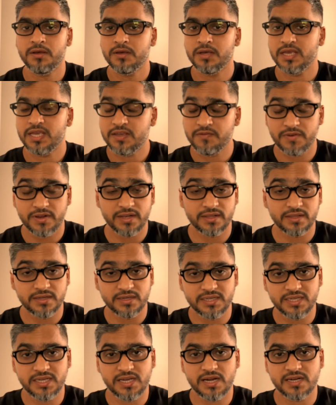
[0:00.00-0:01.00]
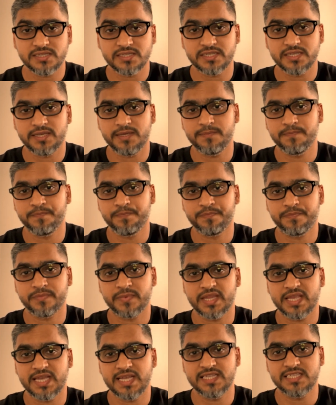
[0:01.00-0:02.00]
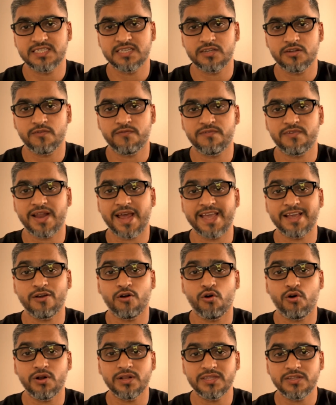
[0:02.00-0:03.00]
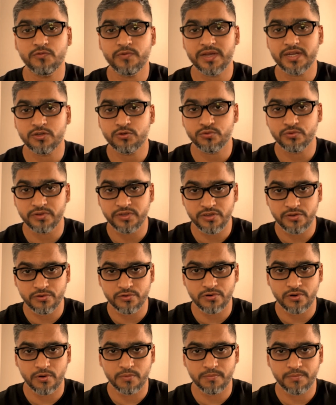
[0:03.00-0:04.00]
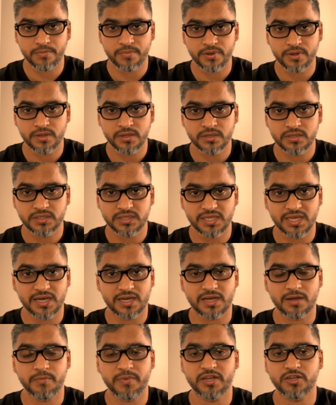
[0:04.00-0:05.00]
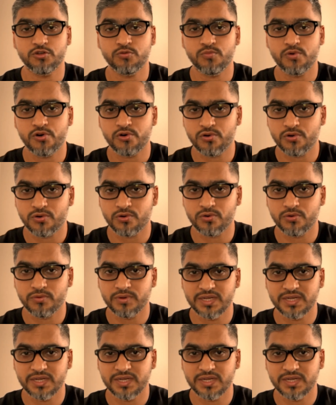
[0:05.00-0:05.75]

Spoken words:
even the DRC. Instead of flying all the way to Europe, they are coming to Morocco.